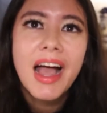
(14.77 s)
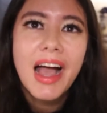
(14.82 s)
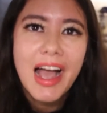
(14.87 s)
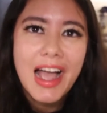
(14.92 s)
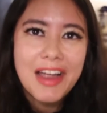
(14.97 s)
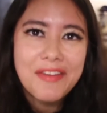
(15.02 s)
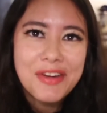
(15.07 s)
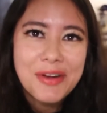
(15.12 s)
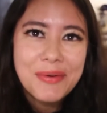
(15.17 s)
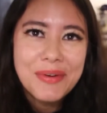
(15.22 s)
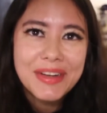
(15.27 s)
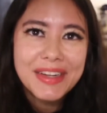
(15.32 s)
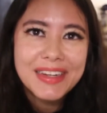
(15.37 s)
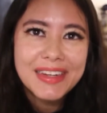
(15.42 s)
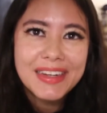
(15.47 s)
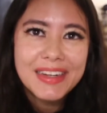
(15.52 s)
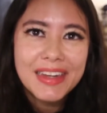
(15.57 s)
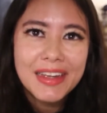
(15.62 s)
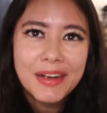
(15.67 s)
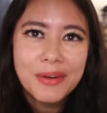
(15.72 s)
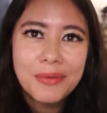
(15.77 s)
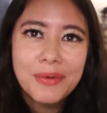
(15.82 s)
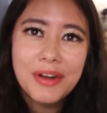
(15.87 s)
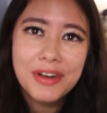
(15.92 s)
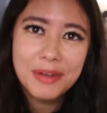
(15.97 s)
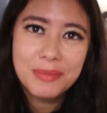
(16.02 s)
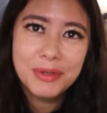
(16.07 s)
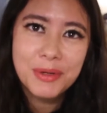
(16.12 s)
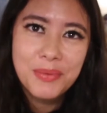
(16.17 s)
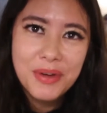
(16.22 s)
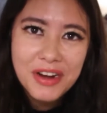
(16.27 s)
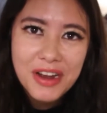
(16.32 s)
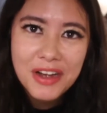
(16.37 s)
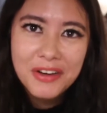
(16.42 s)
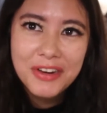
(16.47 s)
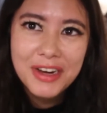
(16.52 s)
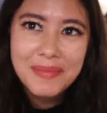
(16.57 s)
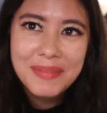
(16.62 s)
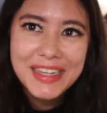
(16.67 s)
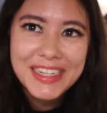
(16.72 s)
Hi everyone, welcome to One
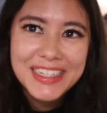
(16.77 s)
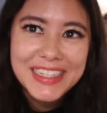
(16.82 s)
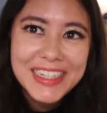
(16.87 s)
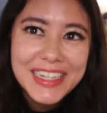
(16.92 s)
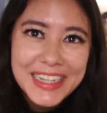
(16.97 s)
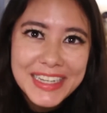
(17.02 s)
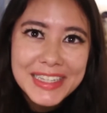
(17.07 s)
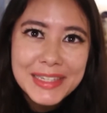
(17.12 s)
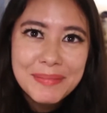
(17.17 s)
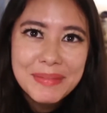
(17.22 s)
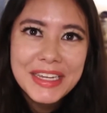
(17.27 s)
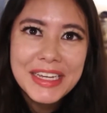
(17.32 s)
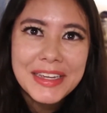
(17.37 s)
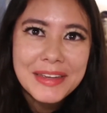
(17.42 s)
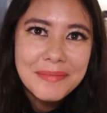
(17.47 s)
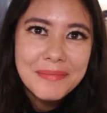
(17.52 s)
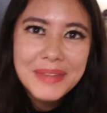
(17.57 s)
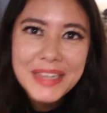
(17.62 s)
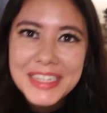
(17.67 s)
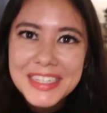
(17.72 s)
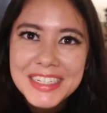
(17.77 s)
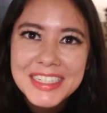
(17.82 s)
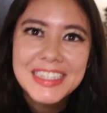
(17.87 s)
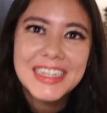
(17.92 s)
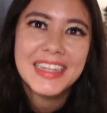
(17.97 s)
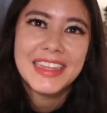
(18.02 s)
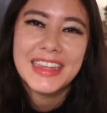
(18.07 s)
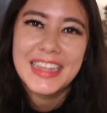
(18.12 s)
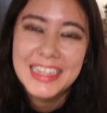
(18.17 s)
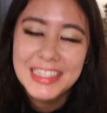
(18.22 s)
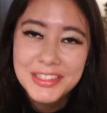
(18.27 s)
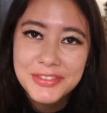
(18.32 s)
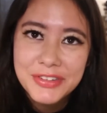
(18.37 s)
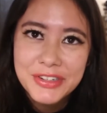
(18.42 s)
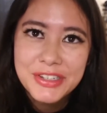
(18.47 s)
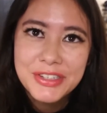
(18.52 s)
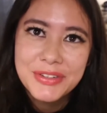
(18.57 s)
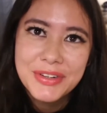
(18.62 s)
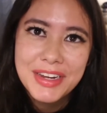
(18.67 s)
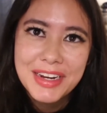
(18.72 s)
Hungry Mish. It's me, Mish. Thanks
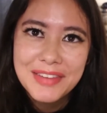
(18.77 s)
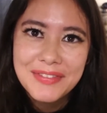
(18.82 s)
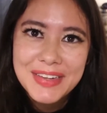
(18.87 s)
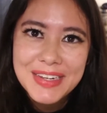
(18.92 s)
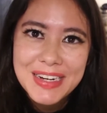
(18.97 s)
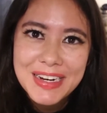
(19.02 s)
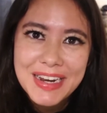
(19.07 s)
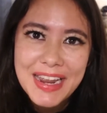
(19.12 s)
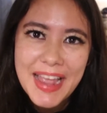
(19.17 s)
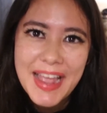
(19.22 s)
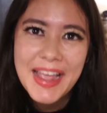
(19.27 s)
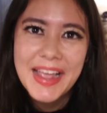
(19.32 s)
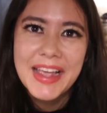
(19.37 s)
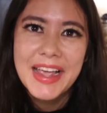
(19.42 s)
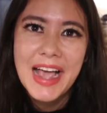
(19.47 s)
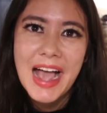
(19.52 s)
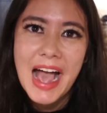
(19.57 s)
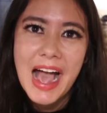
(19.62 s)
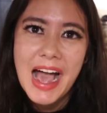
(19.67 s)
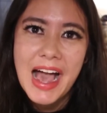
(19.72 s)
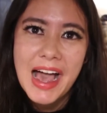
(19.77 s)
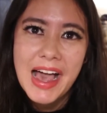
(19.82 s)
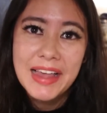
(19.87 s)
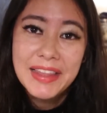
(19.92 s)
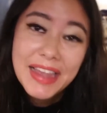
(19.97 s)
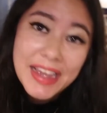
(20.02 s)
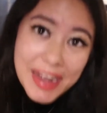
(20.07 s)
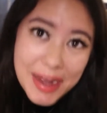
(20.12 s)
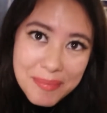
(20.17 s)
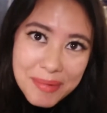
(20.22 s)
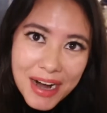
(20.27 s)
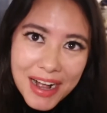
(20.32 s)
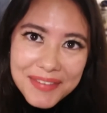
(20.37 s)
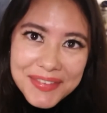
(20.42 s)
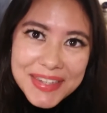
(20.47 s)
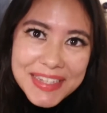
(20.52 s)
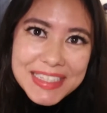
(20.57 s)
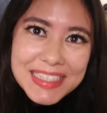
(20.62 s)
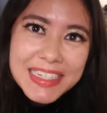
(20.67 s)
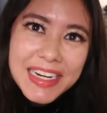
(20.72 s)
for joining me today. Like I
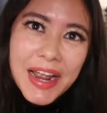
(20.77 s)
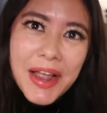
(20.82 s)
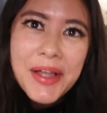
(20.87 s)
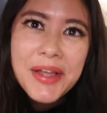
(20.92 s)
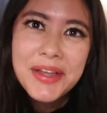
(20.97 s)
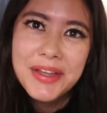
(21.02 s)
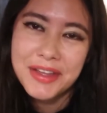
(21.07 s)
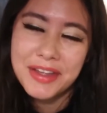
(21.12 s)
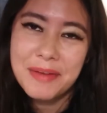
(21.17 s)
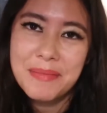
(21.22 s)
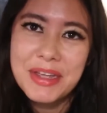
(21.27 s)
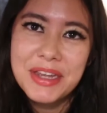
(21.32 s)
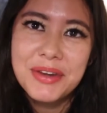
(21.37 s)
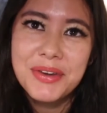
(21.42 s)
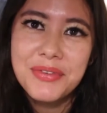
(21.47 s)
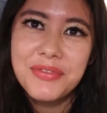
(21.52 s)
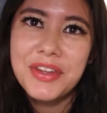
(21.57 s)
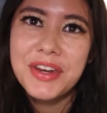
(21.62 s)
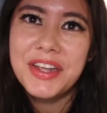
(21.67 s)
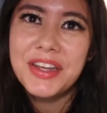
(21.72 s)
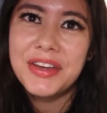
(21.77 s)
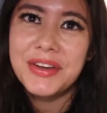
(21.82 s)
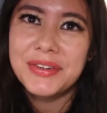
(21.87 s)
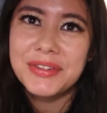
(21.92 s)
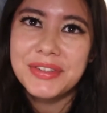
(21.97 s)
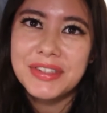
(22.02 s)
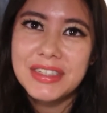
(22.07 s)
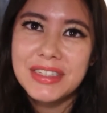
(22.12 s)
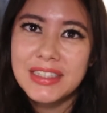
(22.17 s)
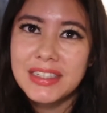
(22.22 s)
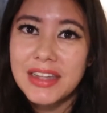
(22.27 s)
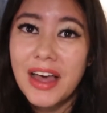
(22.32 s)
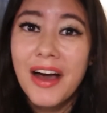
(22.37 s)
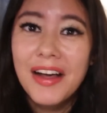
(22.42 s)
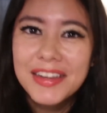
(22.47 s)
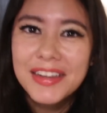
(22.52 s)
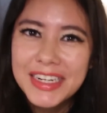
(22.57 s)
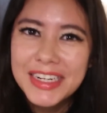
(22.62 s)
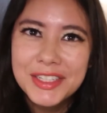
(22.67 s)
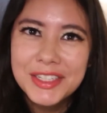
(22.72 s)
promised, I'm gonna make new videos. The
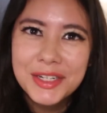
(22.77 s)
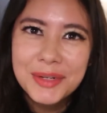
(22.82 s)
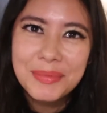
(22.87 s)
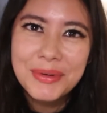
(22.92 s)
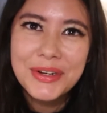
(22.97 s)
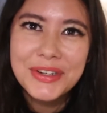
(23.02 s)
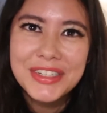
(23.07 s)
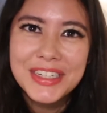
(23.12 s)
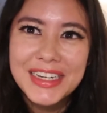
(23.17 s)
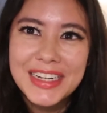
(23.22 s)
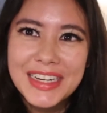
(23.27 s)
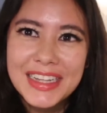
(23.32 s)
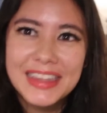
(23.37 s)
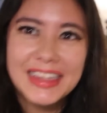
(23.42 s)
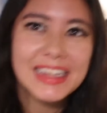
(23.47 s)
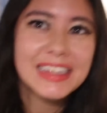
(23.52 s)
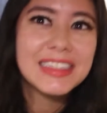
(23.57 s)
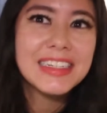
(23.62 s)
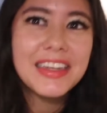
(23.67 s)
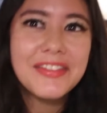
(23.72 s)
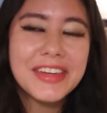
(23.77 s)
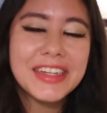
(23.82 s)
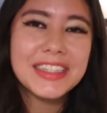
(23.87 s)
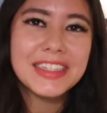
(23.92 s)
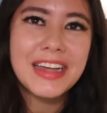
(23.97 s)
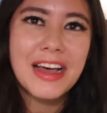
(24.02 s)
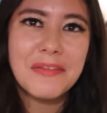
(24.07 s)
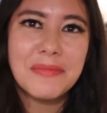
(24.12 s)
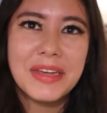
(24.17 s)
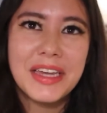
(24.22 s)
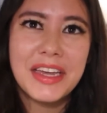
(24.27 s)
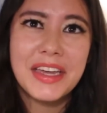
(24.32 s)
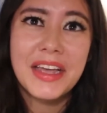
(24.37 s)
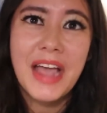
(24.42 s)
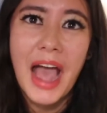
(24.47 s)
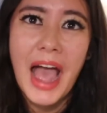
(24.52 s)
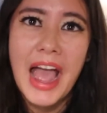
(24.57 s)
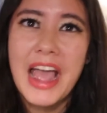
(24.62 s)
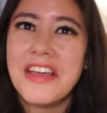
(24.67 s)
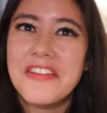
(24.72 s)
holidays are approaching, Thanksgiving's coming.
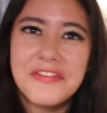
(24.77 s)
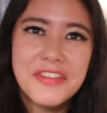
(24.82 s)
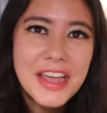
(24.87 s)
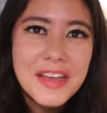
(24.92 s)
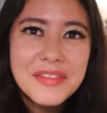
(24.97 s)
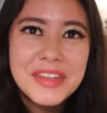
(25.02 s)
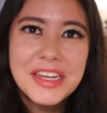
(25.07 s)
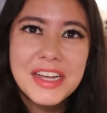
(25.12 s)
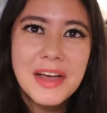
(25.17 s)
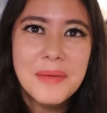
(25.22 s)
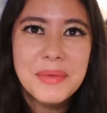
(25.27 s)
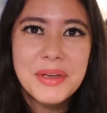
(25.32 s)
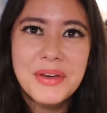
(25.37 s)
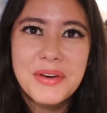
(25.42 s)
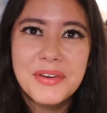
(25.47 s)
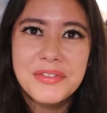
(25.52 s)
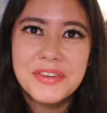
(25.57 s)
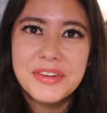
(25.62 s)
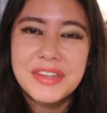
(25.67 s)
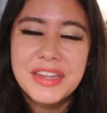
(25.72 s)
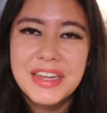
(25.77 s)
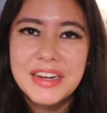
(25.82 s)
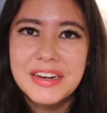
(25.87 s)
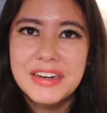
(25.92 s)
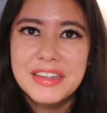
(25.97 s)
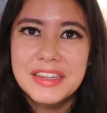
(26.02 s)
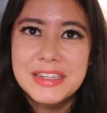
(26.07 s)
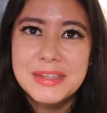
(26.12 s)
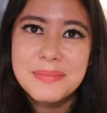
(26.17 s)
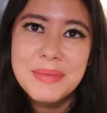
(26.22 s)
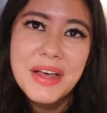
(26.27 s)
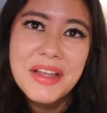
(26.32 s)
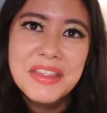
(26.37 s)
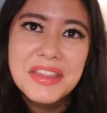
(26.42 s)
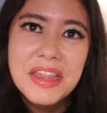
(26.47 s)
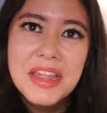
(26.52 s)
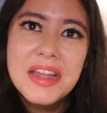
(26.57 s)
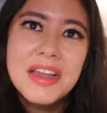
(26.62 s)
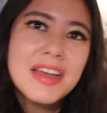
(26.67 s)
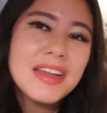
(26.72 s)
I have family coming over later this
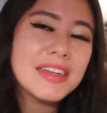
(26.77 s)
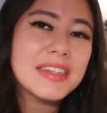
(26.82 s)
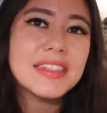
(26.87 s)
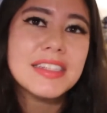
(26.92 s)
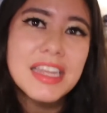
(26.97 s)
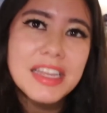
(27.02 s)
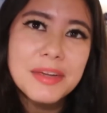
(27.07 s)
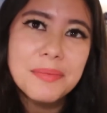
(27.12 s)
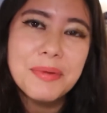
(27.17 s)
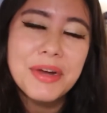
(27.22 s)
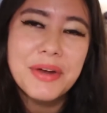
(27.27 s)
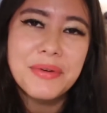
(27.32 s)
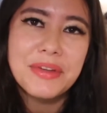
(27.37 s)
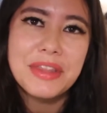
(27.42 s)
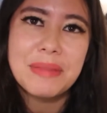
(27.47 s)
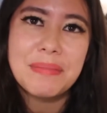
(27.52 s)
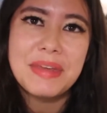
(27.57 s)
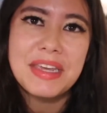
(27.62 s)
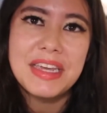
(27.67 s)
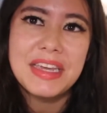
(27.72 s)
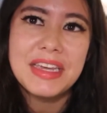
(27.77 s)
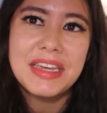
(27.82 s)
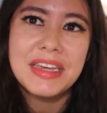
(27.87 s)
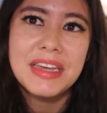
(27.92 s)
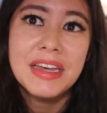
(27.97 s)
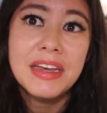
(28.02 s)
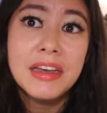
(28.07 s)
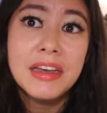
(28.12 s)
month to celebrate with me.